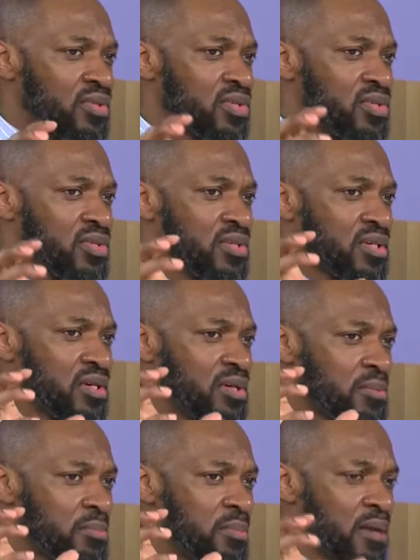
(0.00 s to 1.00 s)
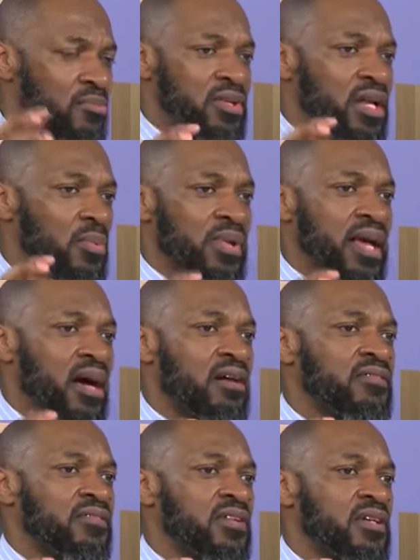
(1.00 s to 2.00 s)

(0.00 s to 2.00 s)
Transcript: the memory that we have,